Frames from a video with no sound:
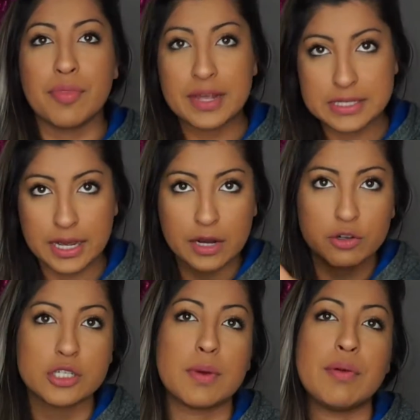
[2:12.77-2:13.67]
this lighting,
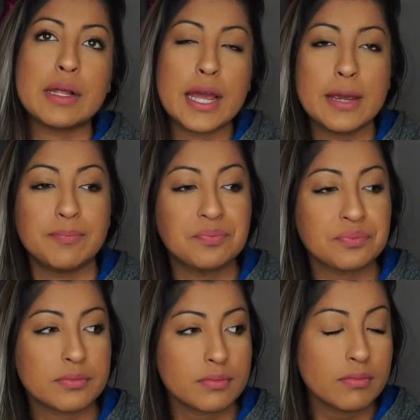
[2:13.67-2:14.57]
which is my ring light,
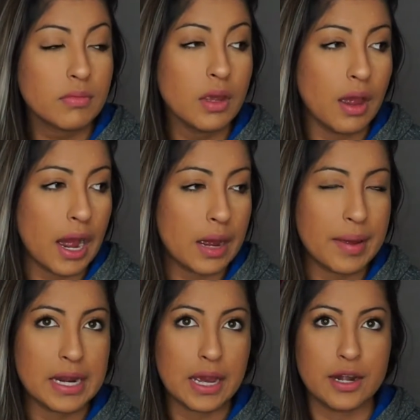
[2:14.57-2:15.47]

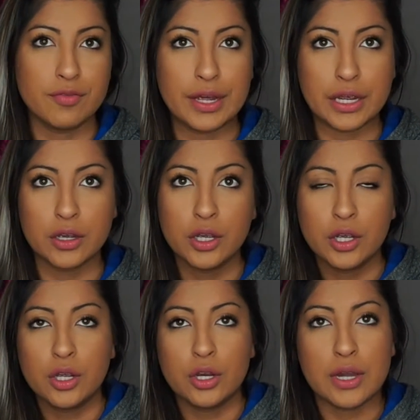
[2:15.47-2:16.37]
any kind of like
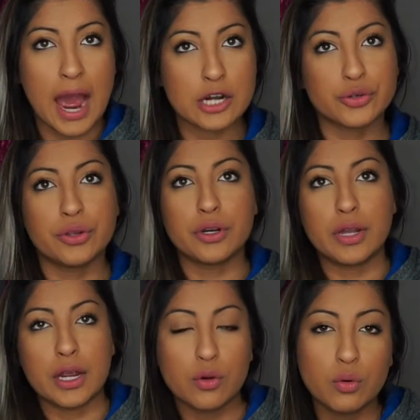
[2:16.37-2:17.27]
natural or
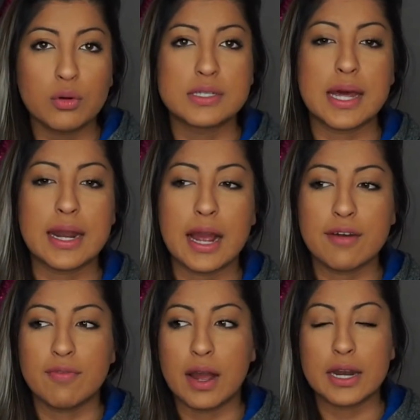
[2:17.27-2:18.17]
like cool setting, I
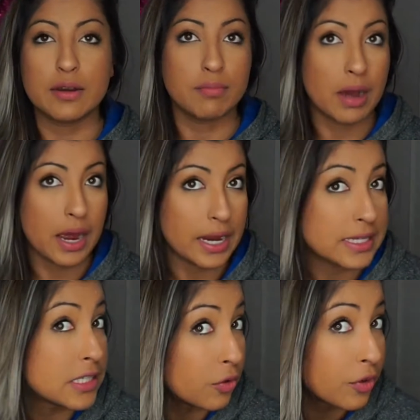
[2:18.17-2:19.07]
find my
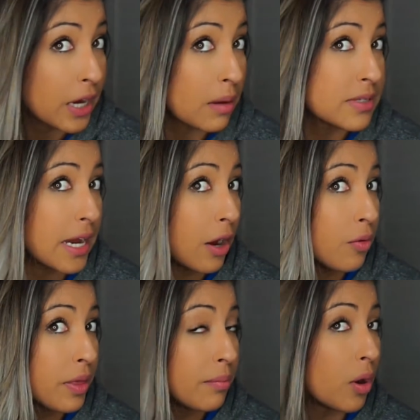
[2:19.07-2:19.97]
silver comes
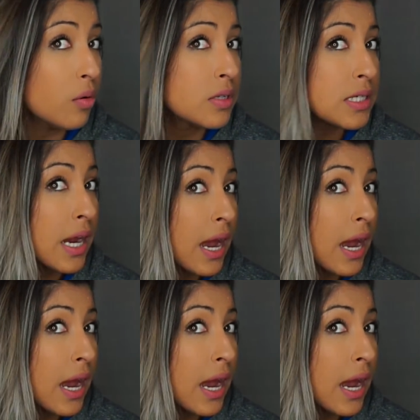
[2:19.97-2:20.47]
out the most.